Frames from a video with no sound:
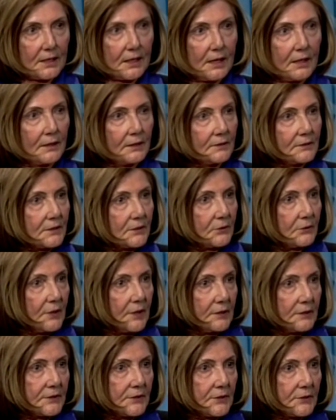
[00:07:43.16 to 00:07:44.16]
so
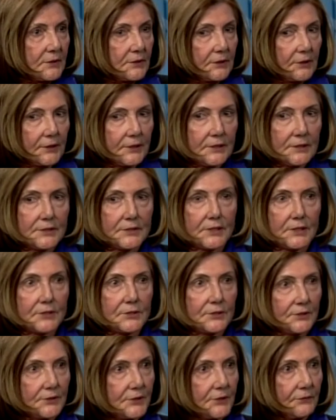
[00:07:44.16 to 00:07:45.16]
that cesarean
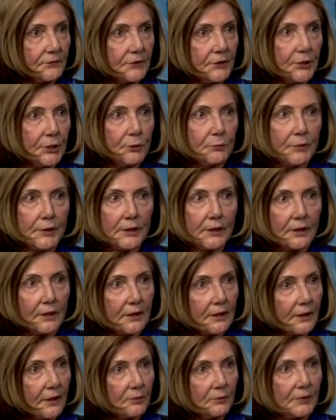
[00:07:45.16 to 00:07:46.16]
sections, if need be,
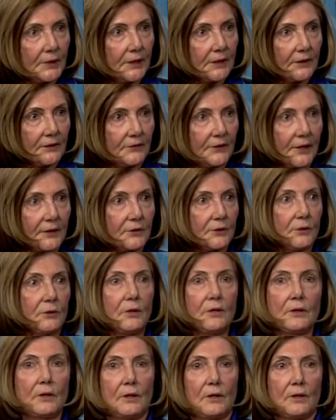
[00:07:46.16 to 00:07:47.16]
can be
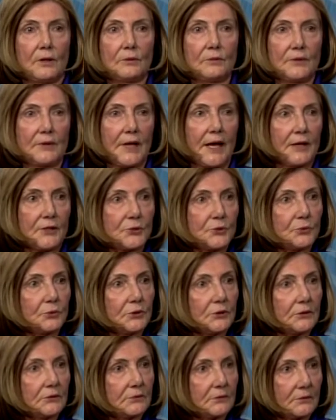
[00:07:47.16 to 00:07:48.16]
conducted with
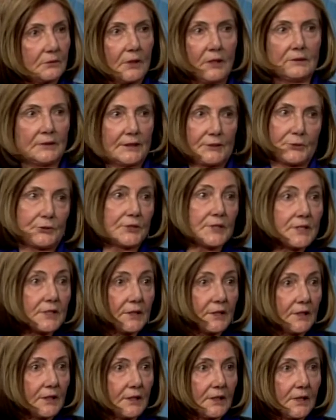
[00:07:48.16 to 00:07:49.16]
actual
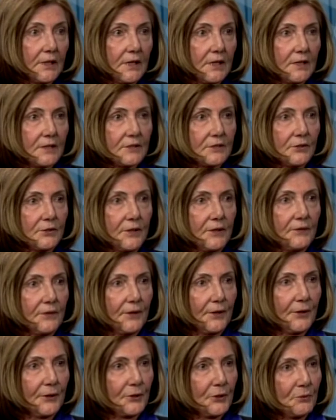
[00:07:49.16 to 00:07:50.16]
electricity. So that
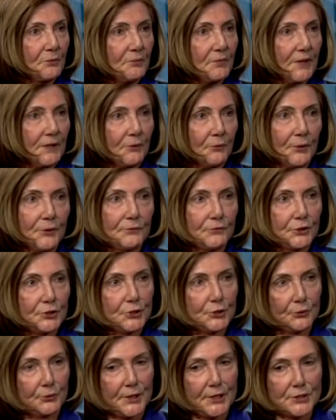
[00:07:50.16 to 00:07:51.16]
there can be
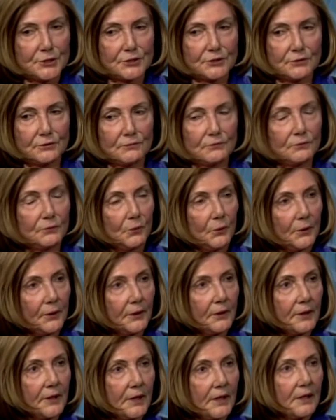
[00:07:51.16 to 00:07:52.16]
refrigeration
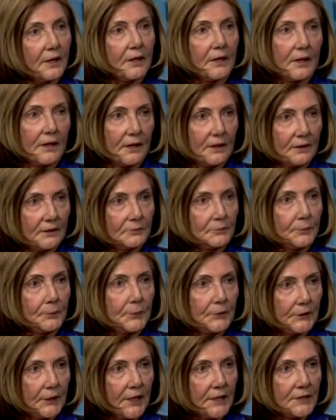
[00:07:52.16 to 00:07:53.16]
for
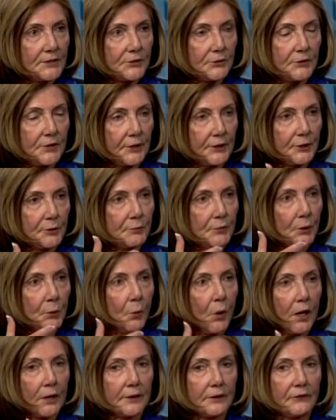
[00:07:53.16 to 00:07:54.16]
blood, so there can be
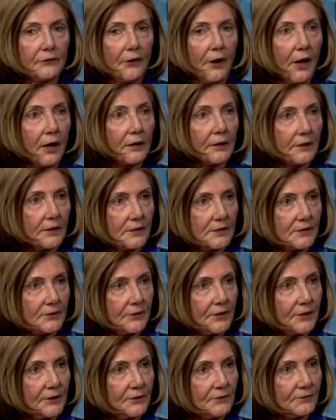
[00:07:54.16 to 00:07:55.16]
walkie-talkies, so
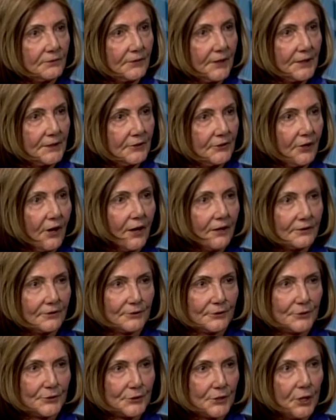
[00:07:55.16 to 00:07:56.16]
they can find
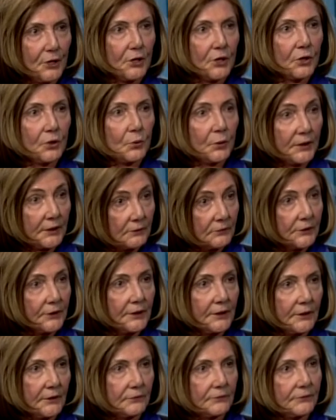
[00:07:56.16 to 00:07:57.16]
doctors
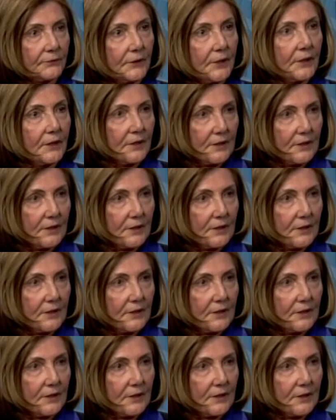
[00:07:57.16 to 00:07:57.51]
quickly if